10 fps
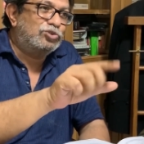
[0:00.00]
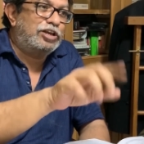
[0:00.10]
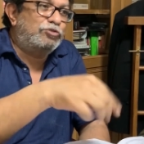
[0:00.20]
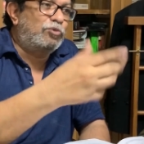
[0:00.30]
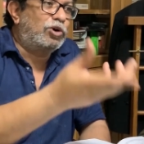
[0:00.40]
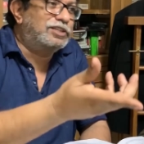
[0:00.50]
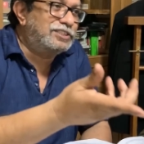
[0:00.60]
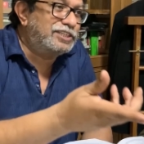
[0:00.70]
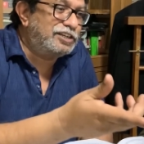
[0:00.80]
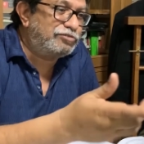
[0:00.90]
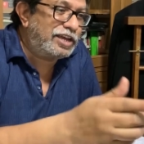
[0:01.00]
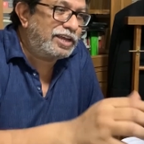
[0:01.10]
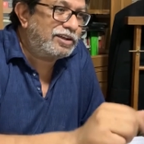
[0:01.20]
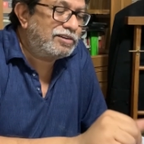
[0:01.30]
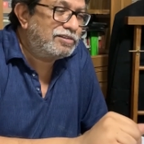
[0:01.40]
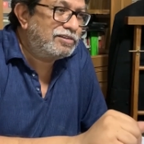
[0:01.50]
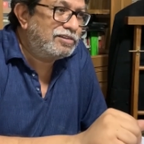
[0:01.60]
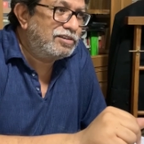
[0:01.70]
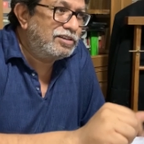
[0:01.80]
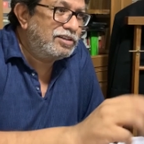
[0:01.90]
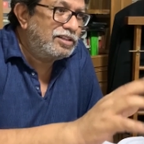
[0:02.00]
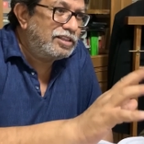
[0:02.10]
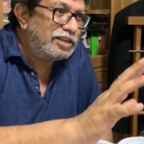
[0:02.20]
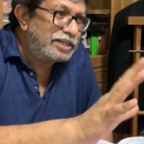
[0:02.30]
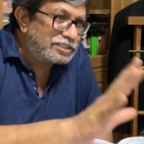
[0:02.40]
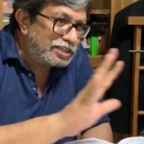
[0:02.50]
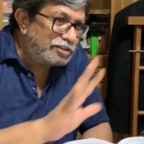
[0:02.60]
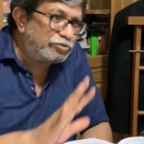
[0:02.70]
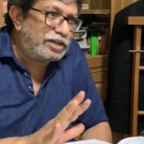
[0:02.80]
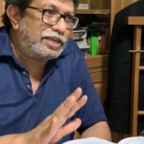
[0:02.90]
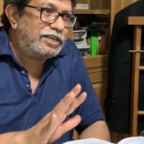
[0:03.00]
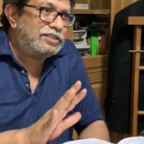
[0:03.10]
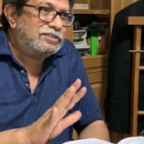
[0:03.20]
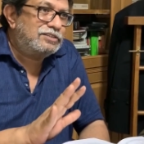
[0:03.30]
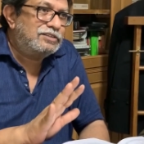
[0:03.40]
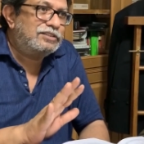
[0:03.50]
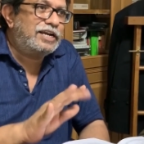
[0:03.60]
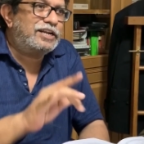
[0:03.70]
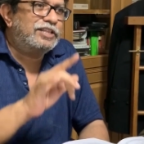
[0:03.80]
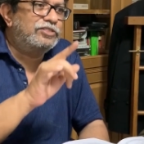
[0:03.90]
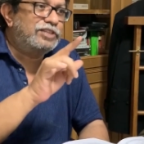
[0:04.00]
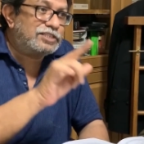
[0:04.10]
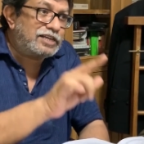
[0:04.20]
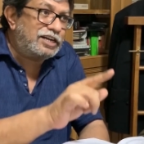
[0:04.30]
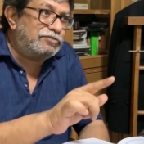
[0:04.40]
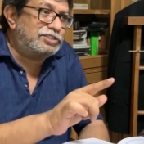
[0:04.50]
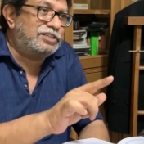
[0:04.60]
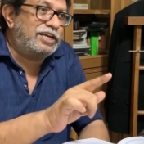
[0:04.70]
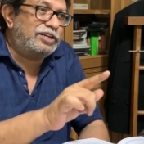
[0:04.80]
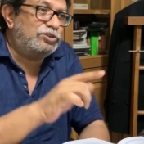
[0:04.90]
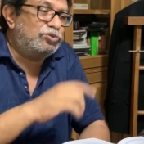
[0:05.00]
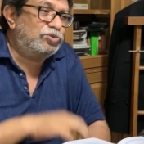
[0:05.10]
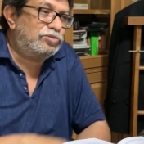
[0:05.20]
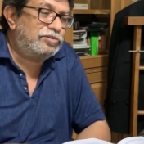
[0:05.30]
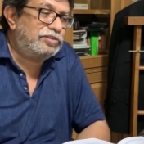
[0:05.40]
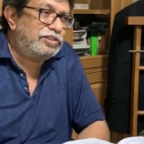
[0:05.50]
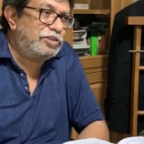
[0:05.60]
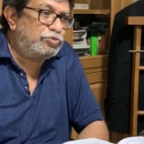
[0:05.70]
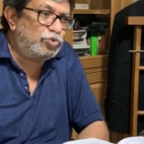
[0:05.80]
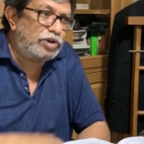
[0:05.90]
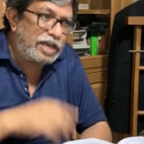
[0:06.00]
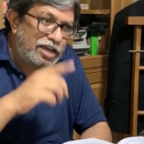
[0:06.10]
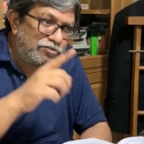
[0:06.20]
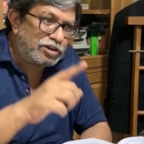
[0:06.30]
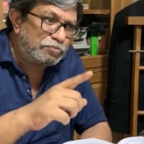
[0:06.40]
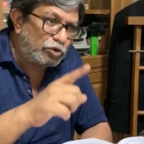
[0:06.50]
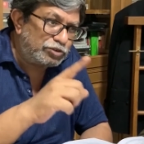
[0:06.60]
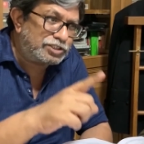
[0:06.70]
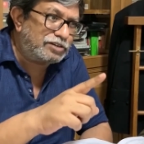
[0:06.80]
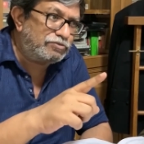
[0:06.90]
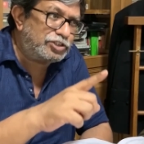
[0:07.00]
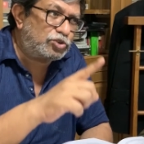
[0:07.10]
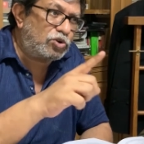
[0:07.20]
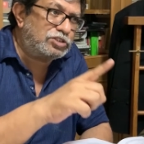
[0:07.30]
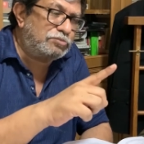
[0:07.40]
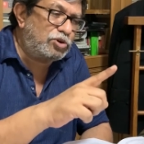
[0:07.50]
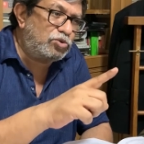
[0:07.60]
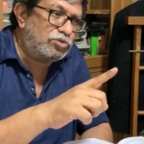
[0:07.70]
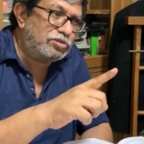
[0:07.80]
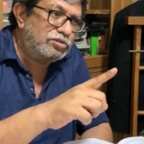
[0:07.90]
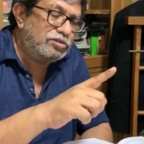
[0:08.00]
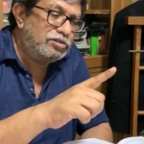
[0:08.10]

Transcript: So therefore, what does it signify? It signifies that in this kind of a scenario, if you have a provision which talks about